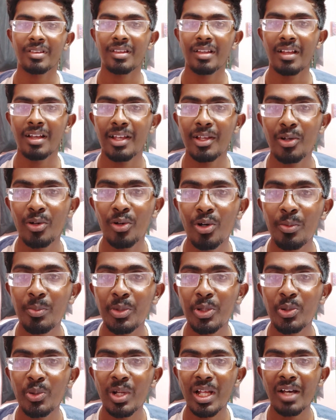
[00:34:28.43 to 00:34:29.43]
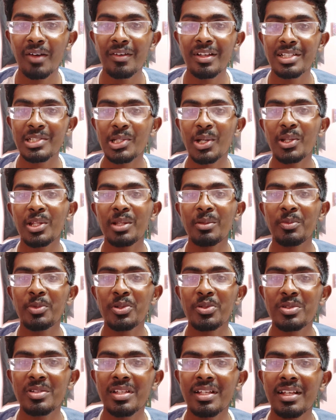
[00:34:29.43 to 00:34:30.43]
I hope you would have enjoyed the
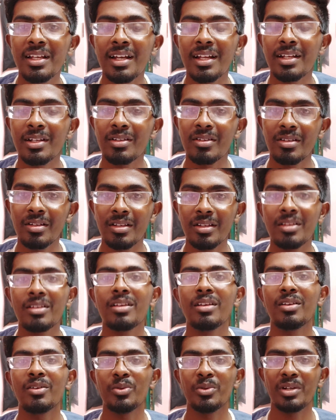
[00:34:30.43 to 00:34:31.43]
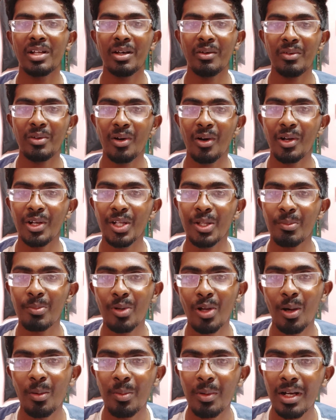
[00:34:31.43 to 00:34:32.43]
music and would have got a
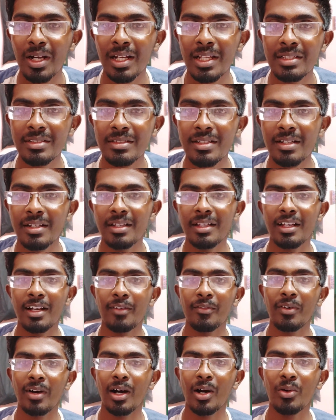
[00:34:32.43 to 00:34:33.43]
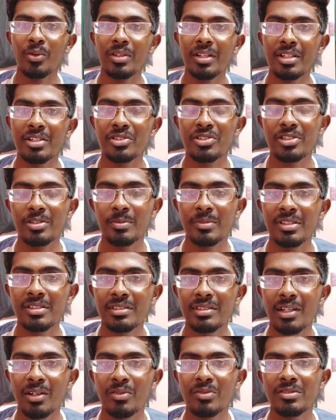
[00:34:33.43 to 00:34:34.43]
proper understanding of how the instrument
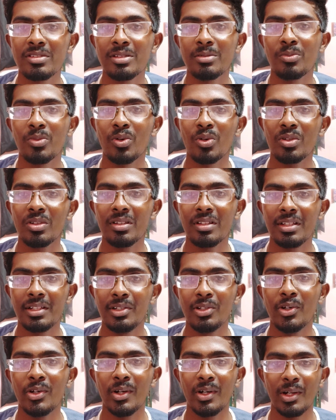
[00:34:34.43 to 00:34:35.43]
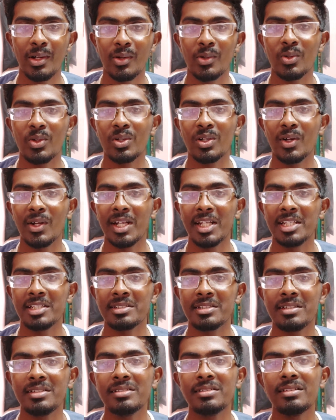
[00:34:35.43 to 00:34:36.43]
sounds in both indoor and outdoor
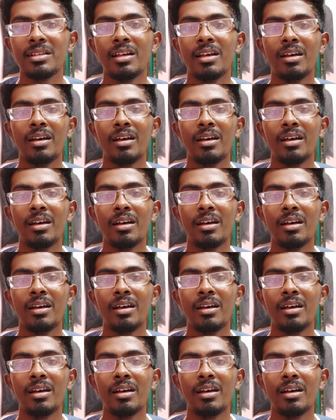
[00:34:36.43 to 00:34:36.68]
conditions.